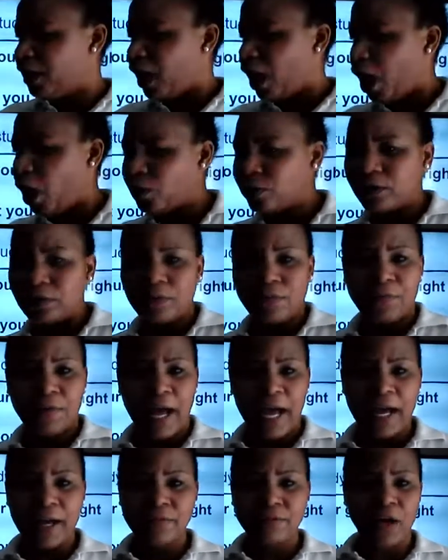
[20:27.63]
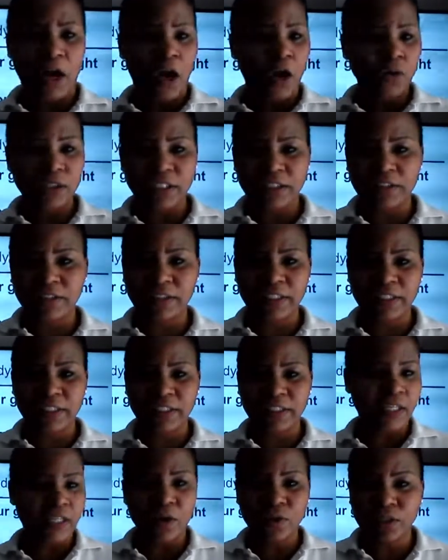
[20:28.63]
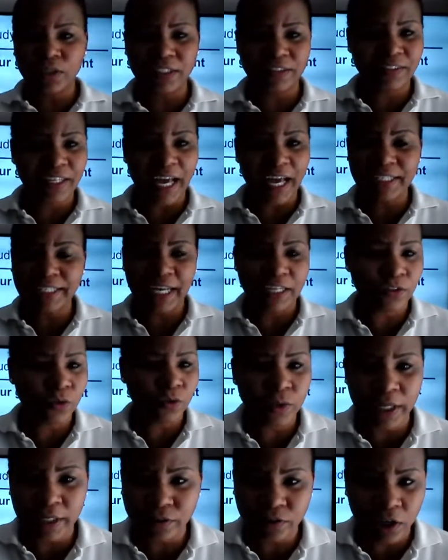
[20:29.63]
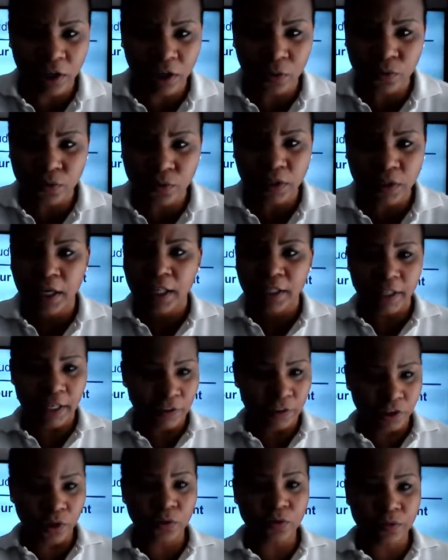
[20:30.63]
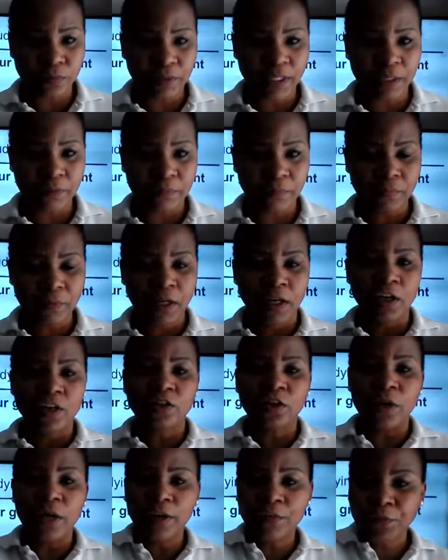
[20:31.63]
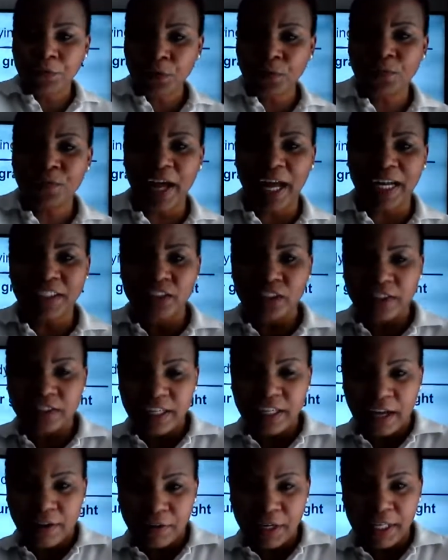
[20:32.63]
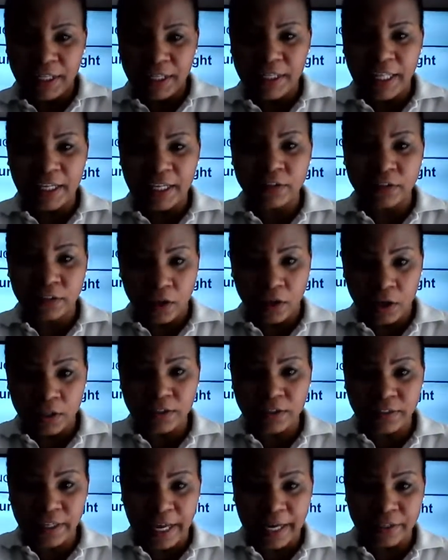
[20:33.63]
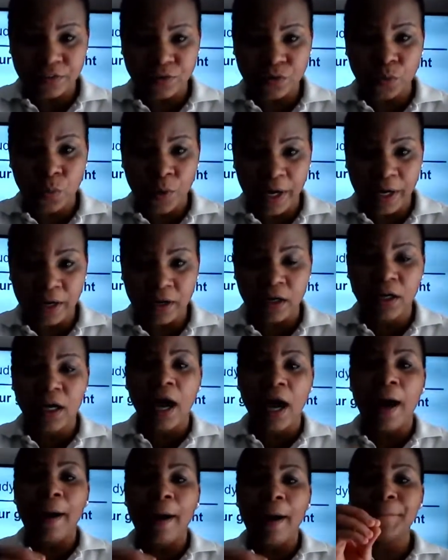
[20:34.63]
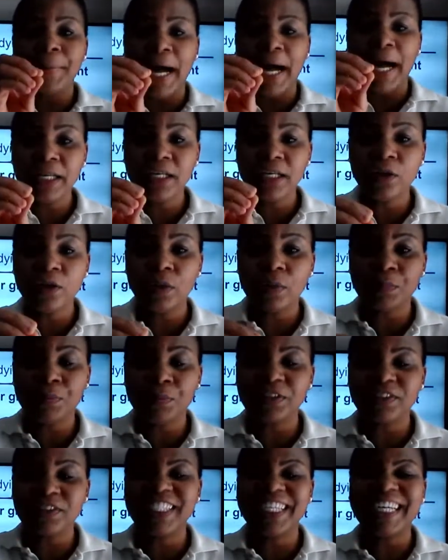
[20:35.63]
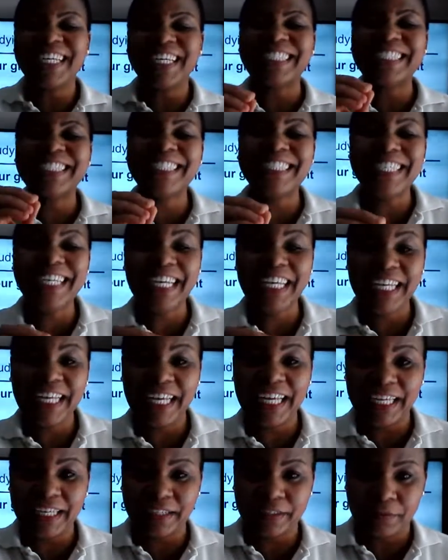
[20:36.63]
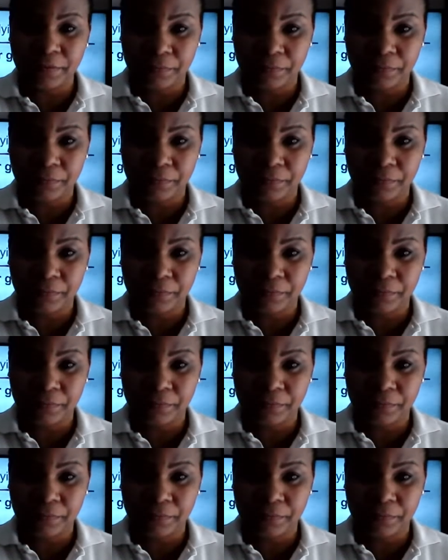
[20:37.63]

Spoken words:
out of the 5, out of the 6, out of the 10, guess who they chose? They chose me. So if you find yourself in that context where a bilingual person is needed,